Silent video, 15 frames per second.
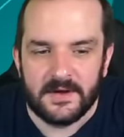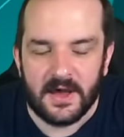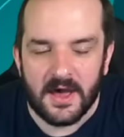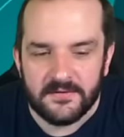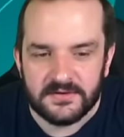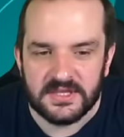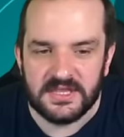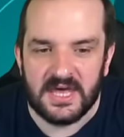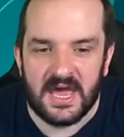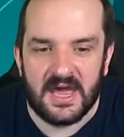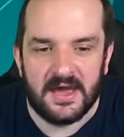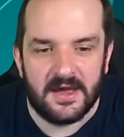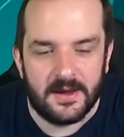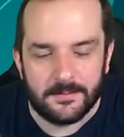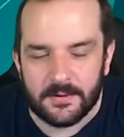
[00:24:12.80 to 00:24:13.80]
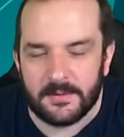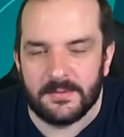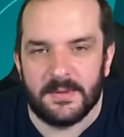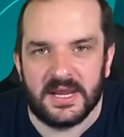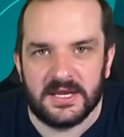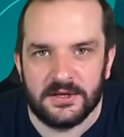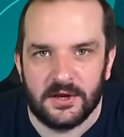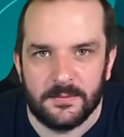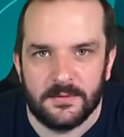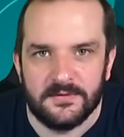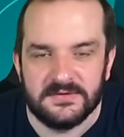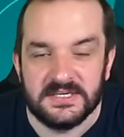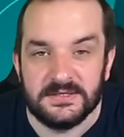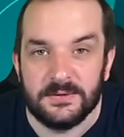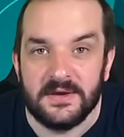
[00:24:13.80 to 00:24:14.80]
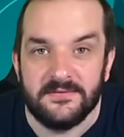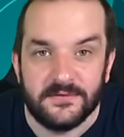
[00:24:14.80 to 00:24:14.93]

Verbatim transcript: Other than that, I'm probably making no moves this week.